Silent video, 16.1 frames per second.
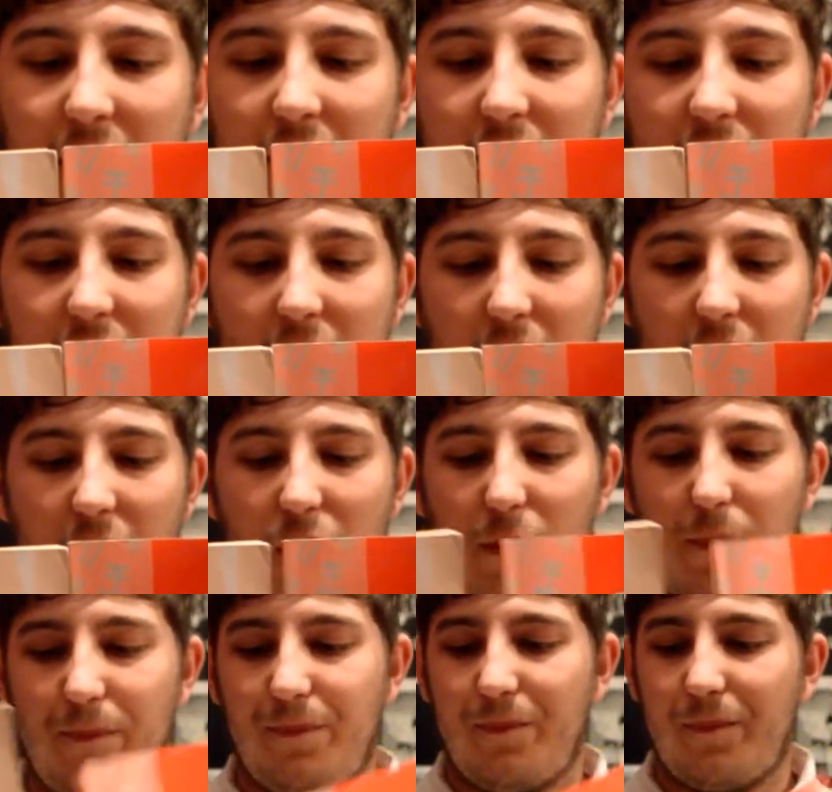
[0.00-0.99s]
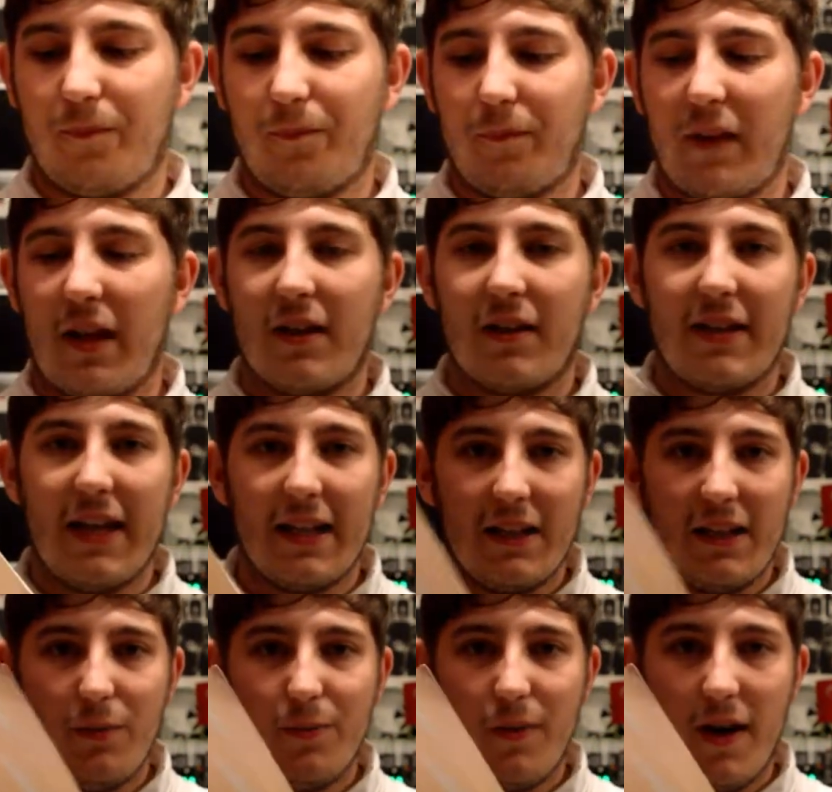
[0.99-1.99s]
So
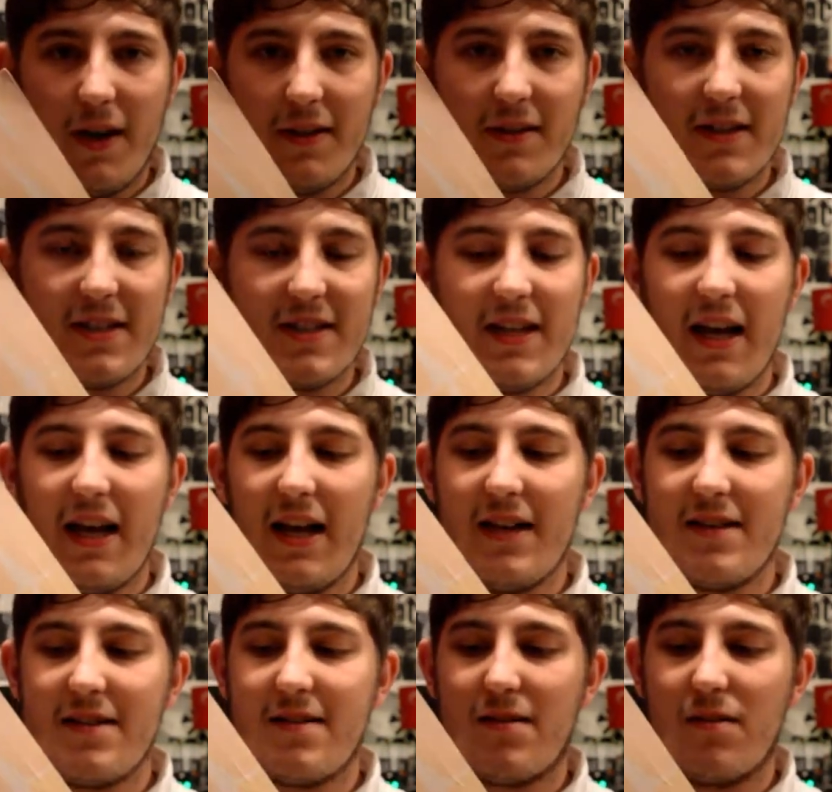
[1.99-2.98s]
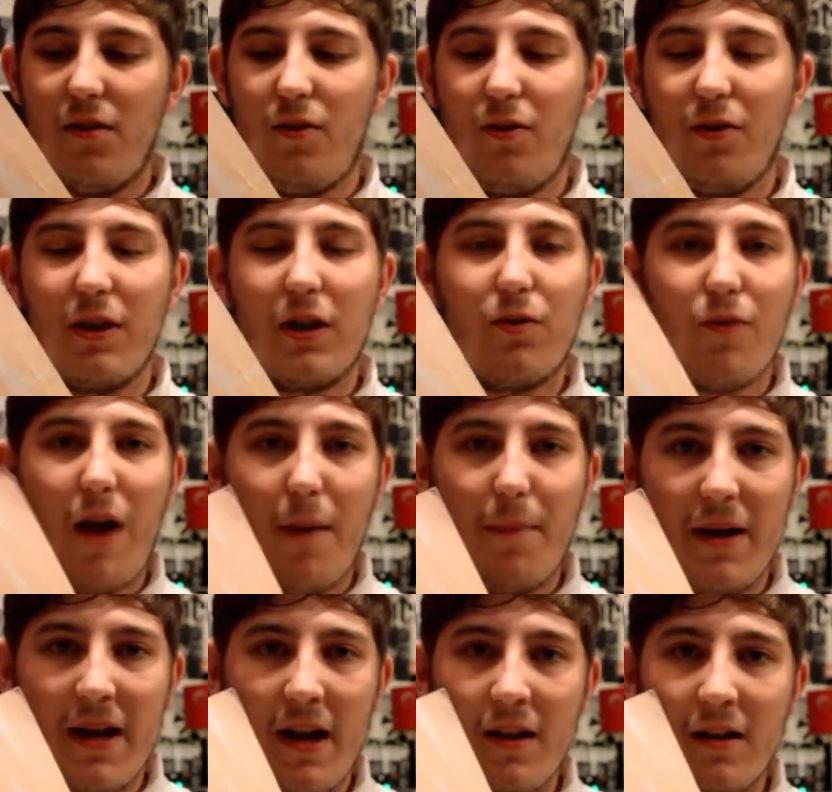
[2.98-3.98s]
Genki 1, this has all the
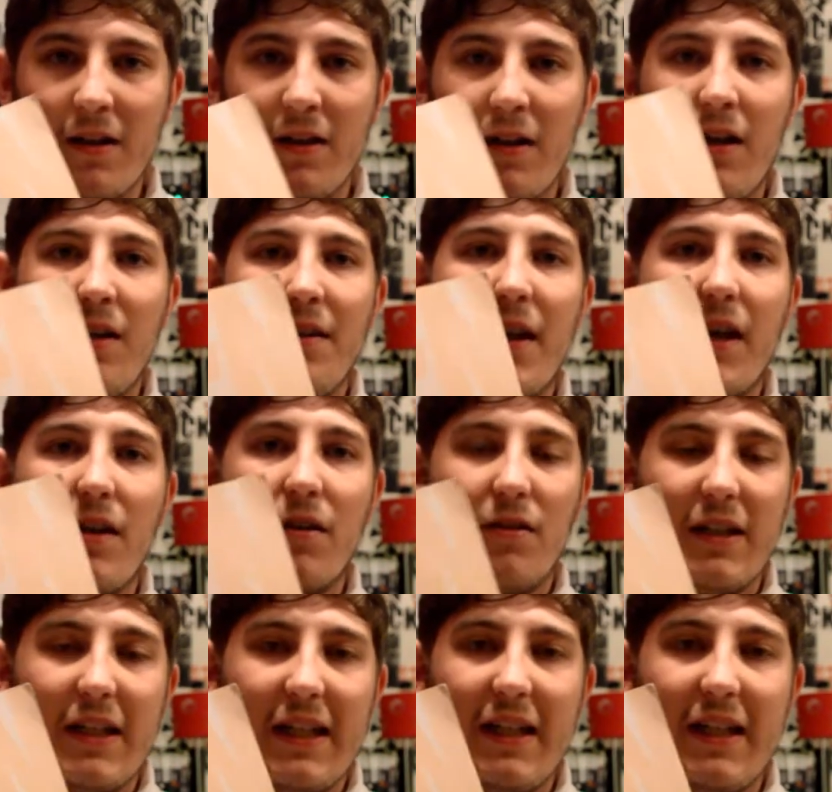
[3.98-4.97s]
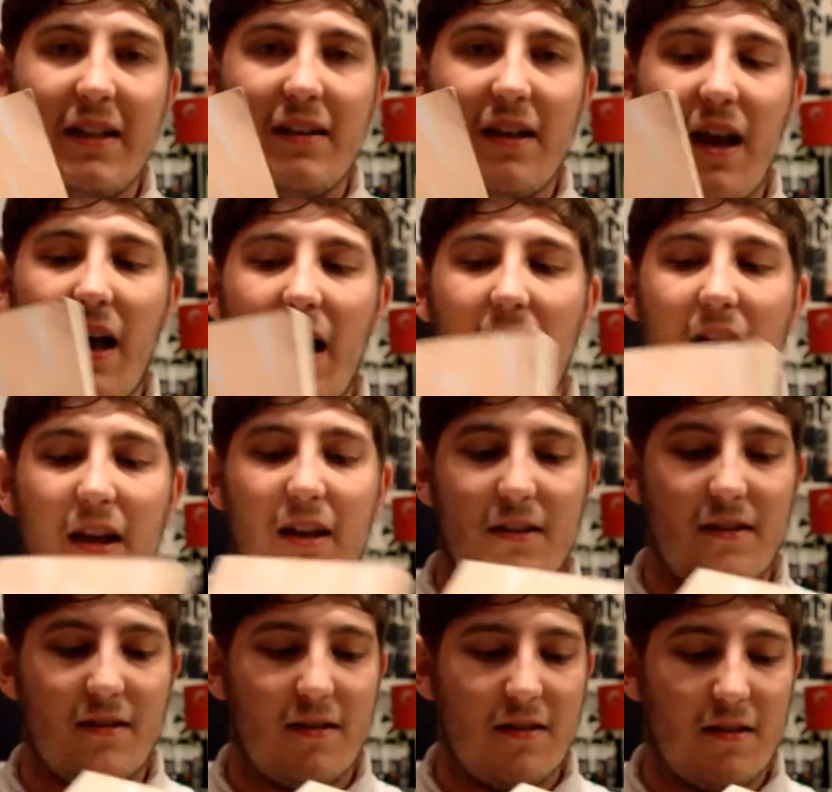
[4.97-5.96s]
grammar that you'll need
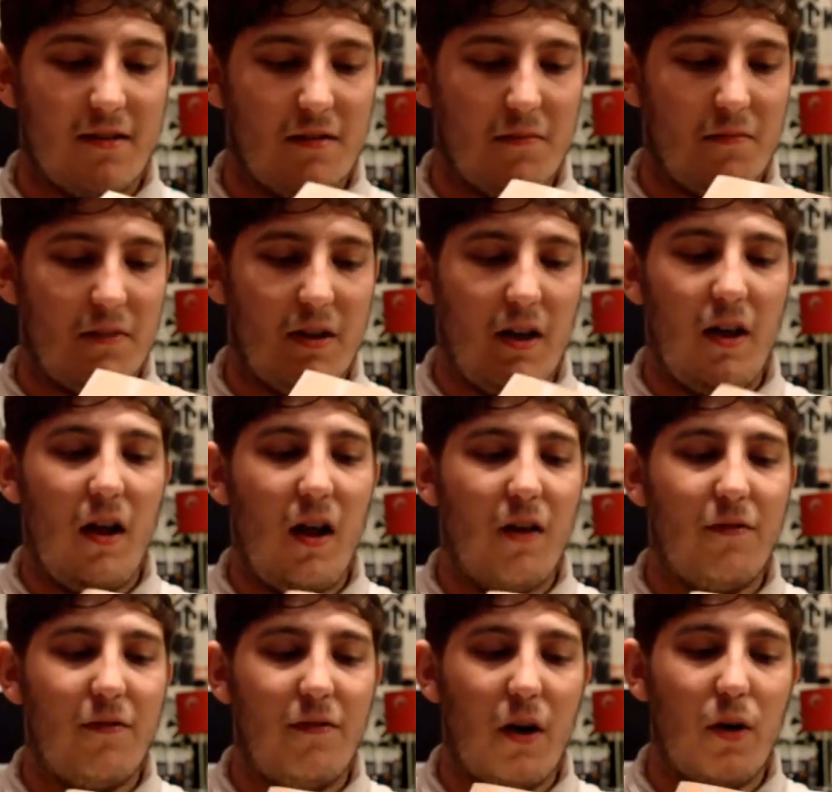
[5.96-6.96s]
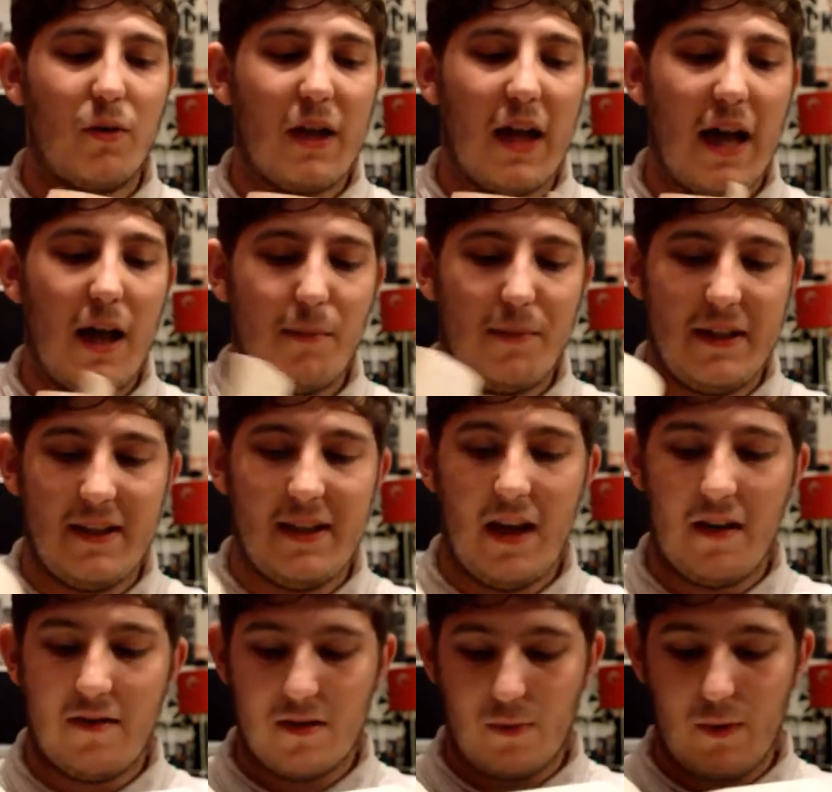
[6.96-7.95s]
and a lot of vocab in
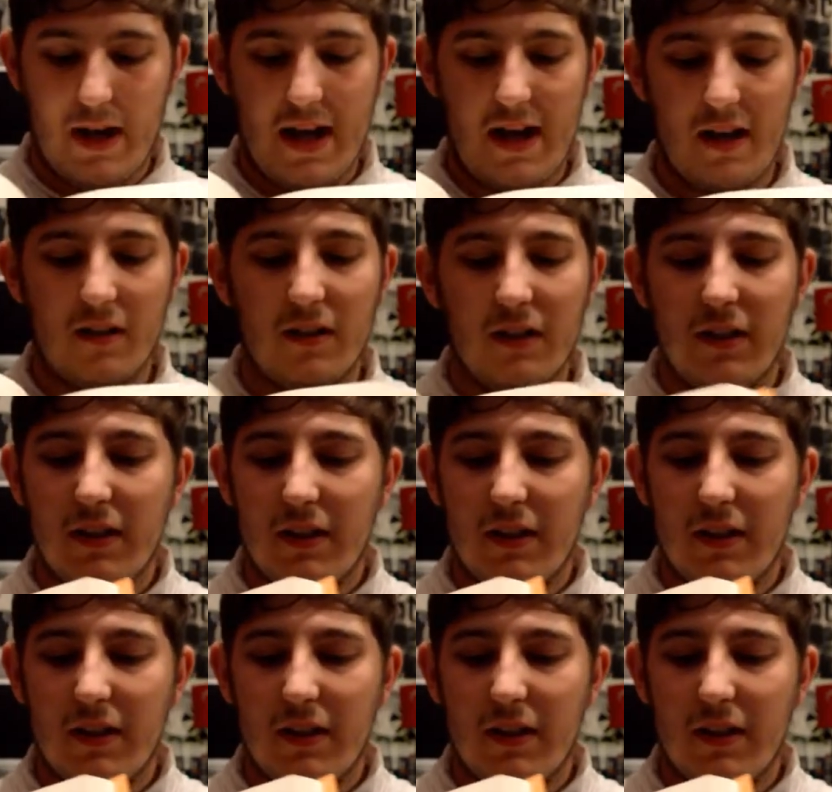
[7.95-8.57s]
there as well.